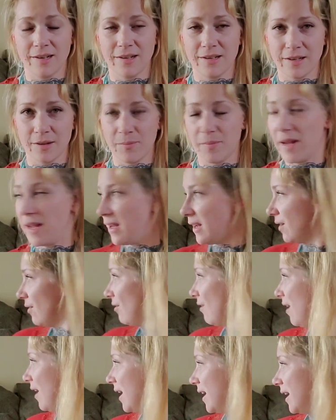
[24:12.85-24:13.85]
to make it
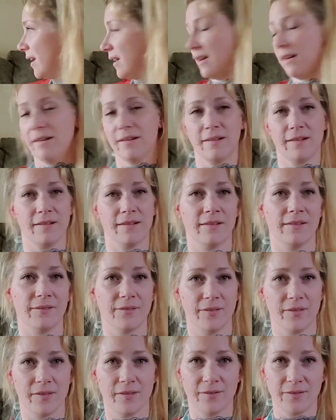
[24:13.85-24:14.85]
right.
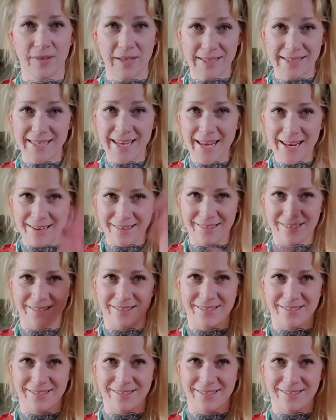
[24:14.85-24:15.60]
It's it.